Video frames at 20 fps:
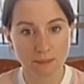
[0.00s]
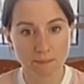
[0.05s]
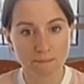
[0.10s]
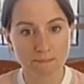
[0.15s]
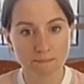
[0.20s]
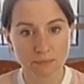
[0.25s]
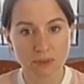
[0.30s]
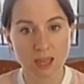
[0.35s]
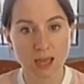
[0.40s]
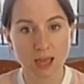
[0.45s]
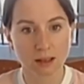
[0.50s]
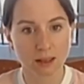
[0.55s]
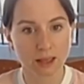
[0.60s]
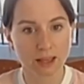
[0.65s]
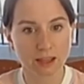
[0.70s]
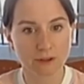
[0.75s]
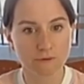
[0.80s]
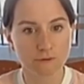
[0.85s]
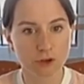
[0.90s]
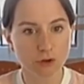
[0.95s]
Yeah, like
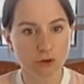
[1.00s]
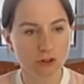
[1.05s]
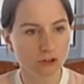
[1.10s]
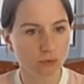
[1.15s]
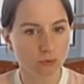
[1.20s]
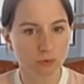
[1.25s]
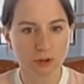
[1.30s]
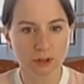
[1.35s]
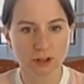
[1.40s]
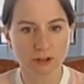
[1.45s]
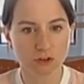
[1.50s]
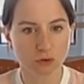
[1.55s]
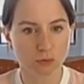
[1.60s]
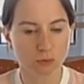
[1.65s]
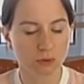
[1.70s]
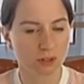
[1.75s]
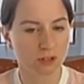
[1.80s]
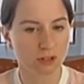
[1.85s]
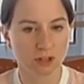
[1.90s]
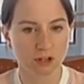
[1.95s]
if you just realize you're
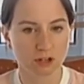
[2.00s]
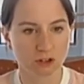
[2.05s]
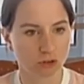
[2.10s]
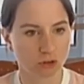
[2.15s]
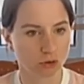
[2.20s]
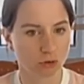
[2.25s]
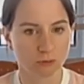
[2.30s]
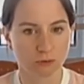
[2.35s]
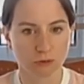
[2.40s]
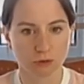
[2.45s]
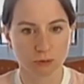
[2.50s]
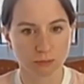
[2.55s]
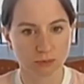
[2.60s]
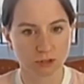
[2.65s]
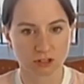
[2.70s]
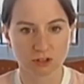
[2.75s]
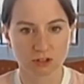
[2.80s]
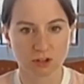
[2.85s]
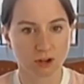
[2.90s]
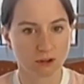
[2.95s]
really good at short form
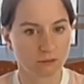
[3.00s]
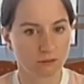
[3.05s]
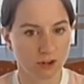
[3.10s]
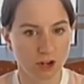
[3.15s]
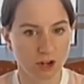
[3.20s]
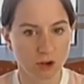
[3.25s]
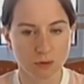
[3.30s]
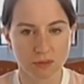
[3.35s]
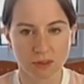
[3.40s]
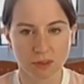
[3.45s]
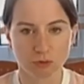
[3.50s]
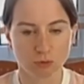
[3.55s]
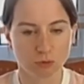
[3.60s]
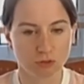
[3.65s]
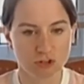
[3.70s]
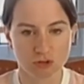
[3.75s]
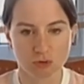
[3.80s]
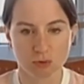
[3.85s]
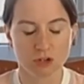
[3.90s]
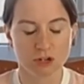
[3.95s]
TikTok video and that's what you
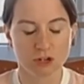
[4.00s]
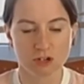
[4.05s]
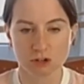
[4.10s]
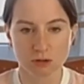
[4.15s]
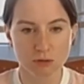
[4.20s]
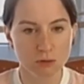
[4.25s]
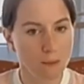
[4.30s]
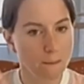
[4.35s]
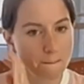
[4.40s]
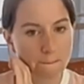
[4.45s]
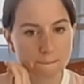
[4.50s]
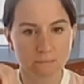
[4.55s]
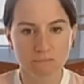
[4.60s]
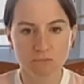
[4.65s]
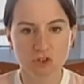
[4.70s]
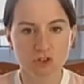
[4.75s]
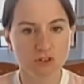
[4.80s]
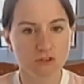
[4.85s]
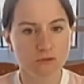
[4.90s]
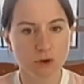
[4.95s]
want to do,
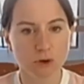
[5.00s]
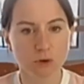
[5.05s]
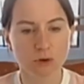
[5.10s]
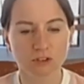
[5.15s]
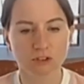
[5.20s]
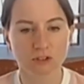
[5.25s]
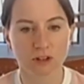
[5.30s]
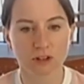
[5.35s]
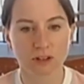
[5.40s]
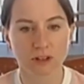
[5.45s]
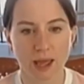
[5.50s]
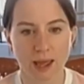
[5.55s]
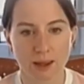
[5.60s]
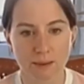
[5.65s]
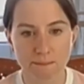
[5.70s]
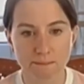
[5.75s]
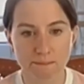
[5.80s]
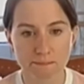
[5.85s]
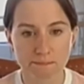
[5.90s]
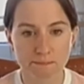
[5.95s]
just focus on that.
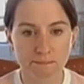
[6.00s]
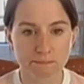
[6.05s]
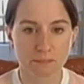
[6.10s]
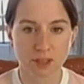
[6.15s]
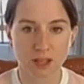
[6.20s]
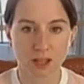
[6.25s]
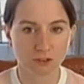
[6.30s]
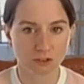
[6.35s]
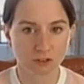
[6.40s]
That's